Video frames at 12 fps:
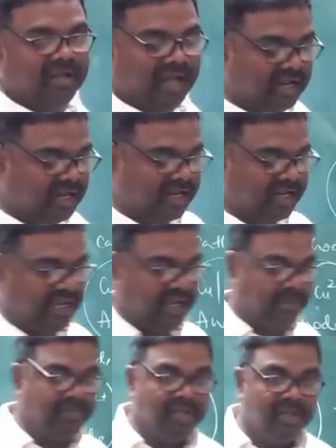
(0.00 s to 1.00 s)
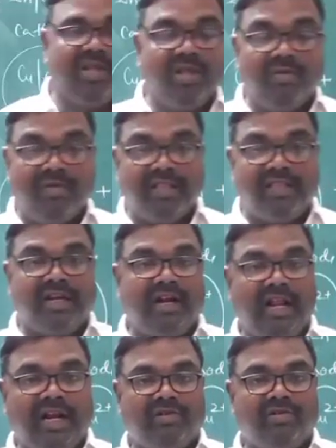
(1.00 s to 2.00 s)
Hagagi, whether an
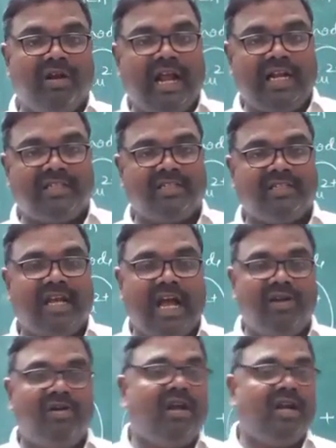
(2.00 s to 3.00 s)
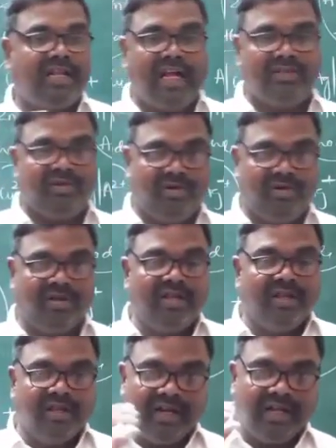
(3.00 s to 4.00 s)
electrode acts as an anode or cathode
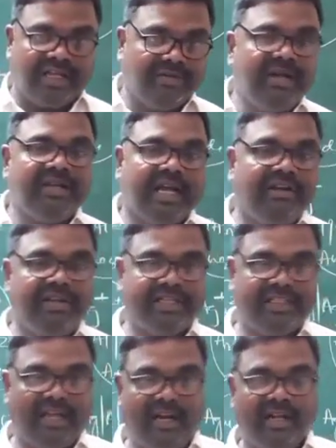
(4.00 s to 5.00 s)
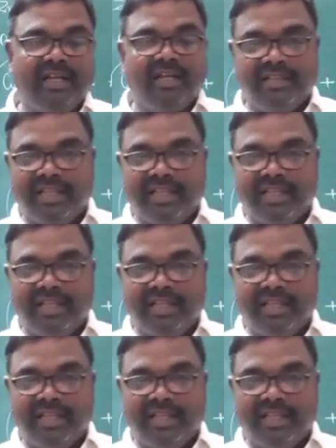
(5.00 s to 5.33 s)
in a given galvanic cell,